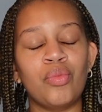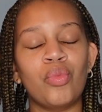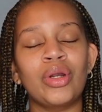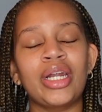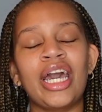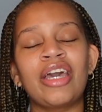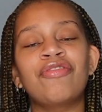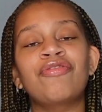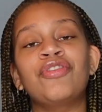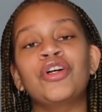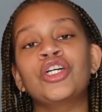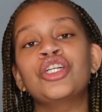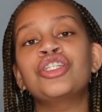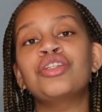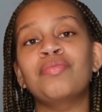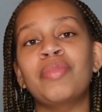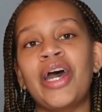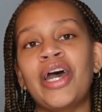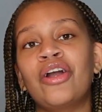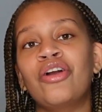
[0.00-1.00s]
When I
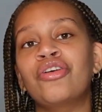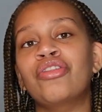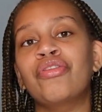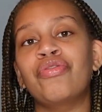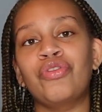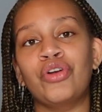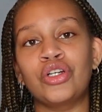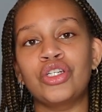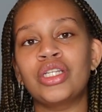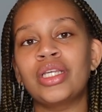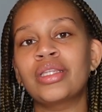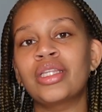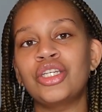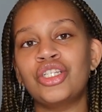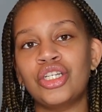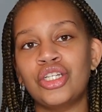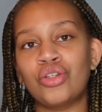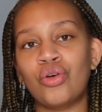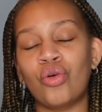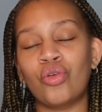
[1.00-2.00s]
first met her, the first thing that
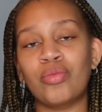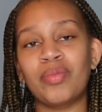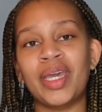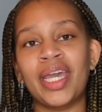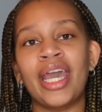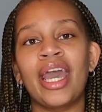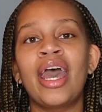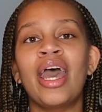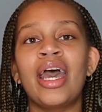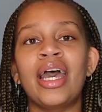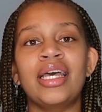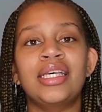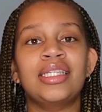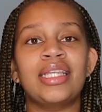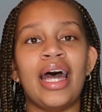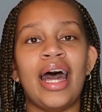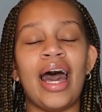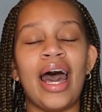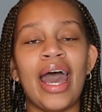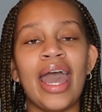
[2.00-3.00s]
she told me is
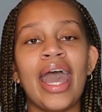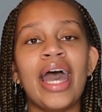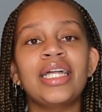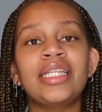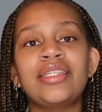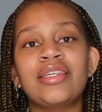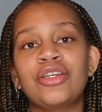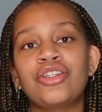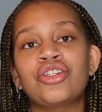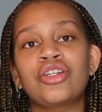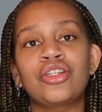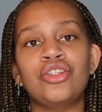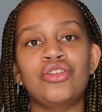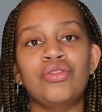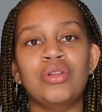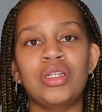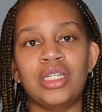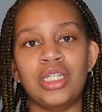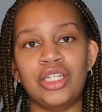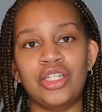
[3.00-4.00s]
that I had such a good
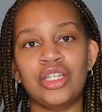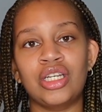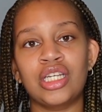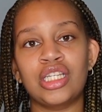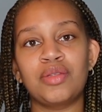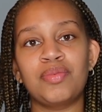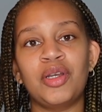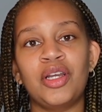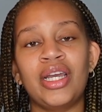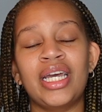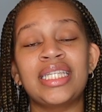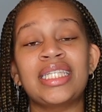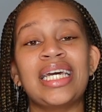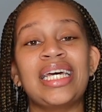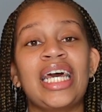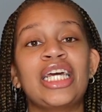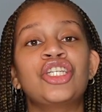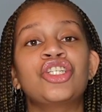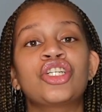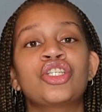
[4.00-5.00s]
student teaching experience,
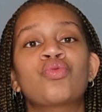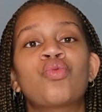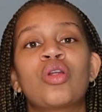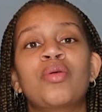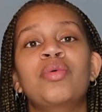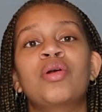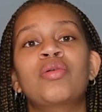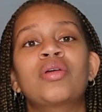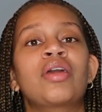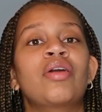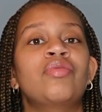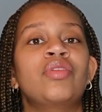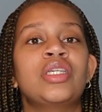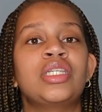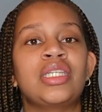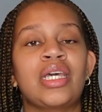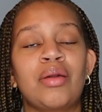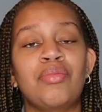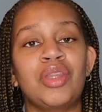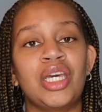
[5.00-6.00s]
and I just want to be able to give the
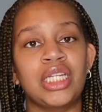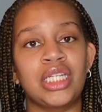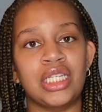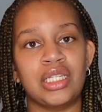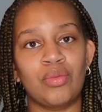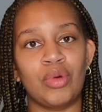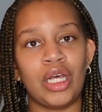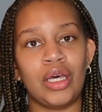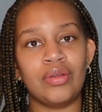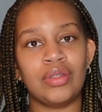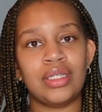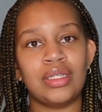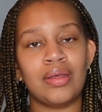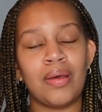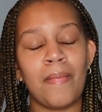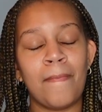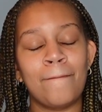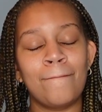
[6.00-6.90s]
same thing to someone else.